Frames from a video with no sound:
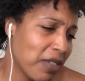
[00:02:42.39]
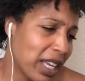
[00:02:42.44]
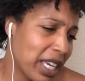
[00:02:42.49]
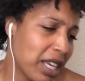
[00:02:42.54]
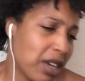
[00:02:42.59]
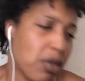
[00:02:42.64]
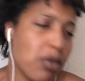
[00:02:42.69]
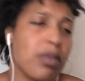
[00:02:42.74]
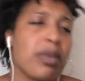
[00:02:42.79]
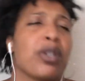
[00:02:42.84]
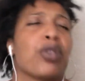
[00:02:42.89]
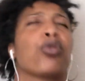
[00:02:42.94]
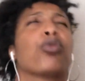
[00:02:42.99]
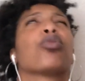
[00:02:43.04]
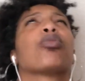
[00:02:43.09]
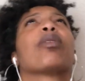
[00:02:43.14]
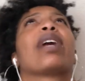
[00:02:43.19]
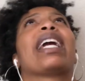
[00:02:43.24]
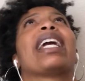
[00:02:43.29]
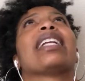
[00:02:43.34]
like it'll be
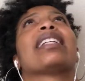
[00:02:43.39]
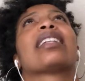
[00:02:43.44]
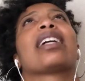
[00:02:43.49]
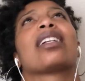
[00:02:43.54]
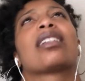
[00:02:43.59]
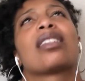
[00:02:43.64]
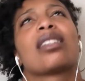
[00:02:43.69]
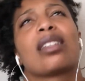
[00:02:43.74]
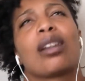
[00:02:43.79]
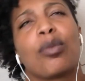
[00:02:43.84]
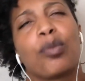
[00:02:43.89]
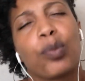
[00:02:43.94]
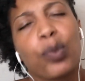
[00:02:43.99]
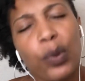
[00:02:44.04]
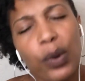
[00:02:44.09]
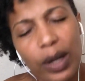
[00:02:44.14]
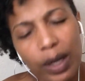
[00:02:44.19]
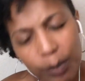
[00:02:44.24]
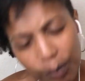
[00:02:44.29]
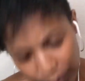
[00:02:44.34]
great at some
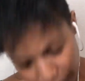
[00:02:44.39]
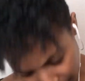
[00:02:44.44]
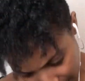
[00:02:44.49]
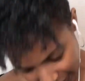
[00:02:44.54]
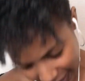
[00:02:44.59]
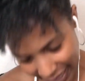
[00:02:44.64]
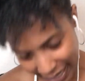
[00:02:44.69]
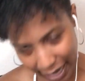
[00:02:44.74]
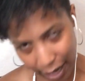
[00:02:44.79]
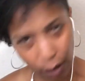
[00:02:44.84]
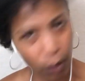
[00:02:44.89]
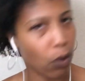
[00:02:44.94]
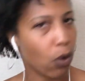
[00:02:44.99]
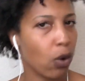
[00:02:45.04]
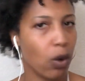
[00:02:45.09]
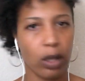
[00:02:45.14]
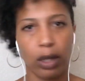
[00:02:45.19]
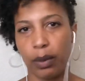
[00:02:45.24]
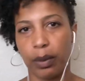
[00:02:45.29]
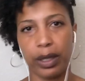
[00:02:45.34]
point, but right now
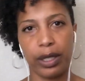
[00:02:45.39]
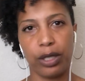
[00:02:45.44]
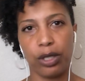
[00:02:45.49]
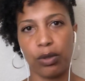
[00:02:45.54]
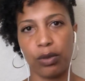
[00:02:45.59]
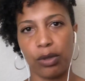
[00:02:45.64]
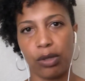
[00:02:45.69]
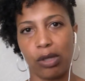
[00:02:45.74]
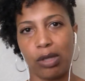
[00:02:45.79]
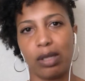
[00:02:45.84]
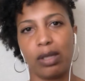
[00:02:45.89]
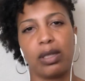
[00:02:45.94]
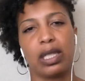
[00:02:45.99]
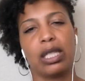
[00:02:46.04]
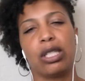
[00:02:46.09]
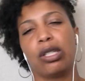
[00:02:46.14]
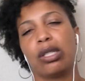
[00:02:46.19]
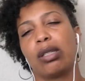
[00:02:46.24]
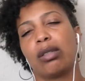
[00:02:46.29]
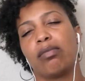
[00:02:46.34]
all I want to do is
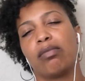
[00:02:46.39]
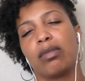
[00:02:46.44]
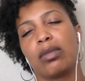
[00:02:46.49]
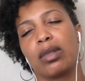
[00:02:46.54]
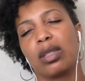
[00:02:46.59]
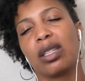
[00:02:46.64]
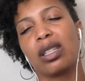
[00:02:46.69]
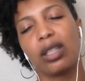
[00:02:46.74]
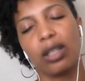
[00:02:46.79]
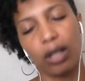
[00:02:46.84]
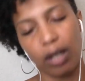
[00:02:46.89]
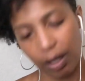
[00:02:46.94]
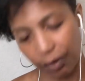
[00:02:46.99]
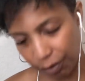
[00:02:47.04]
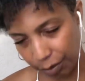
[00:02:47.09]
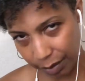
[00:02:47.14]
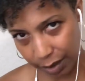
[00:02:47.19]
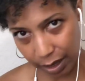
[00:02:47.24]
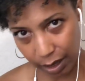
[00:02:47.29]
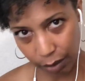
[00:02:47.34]
just get off
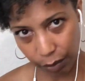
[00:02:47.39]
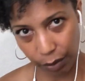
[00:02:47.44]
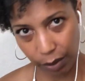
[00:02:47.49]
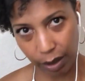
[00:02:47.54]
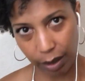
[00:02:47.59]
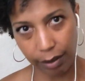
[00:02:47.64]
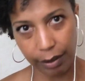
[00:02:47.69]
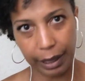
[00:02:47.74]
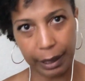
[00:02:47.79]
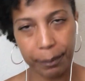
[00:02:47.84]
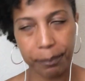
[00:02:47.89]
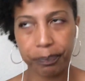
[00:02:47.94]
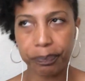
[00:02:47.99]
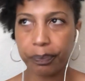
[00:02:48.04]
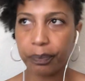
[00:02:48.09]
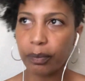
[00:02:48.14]
and be done with it, right?